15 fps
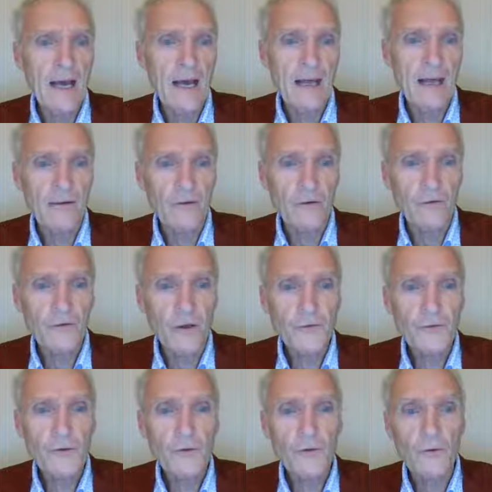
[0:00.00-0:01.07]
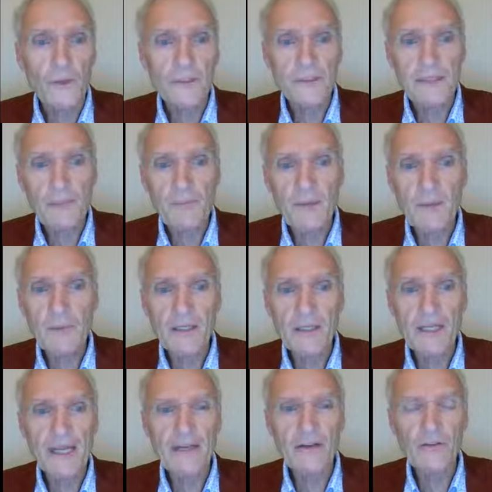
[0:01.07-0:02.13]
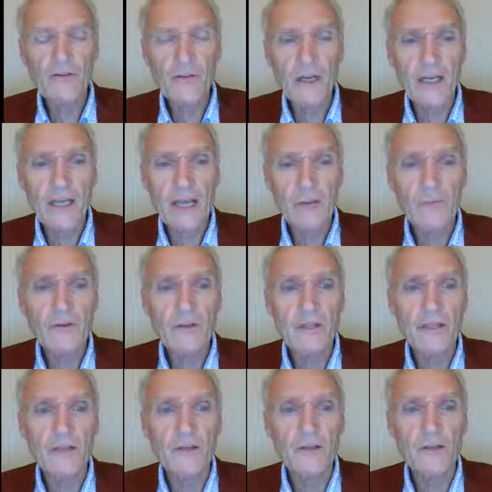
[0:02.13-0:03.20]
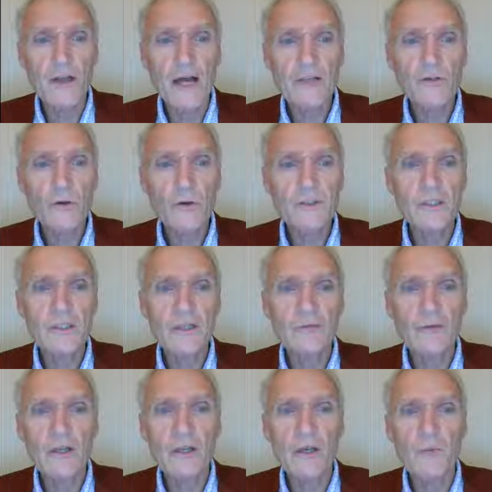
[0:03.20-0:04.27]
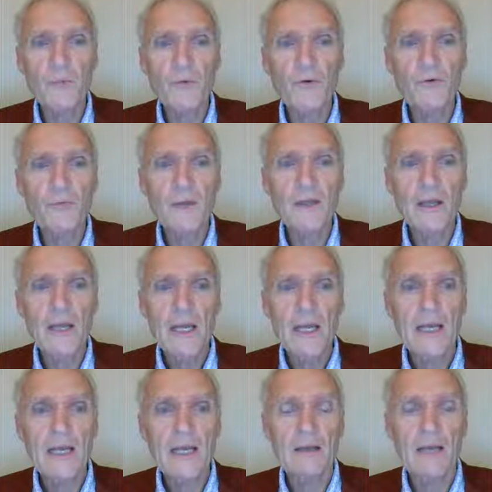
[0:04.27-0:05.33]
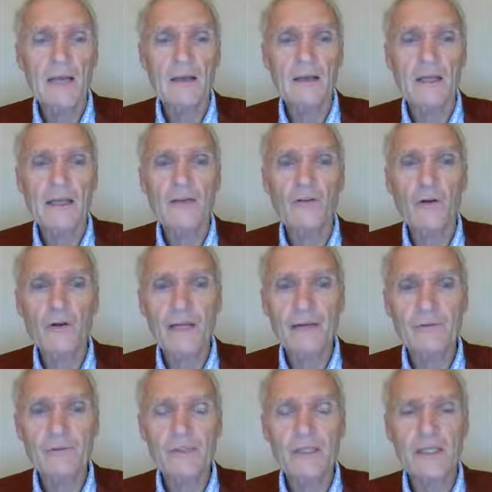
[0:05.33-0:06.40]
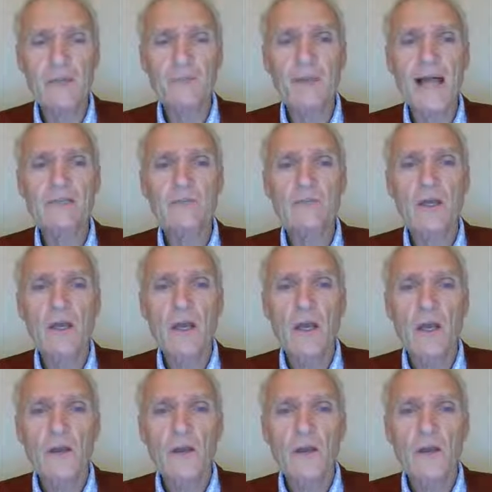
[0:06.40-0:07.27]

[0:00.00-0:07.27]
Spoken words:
And there's also some people on the ketogenic MCT did not show a significant improvement in the ketone levels in the plasma.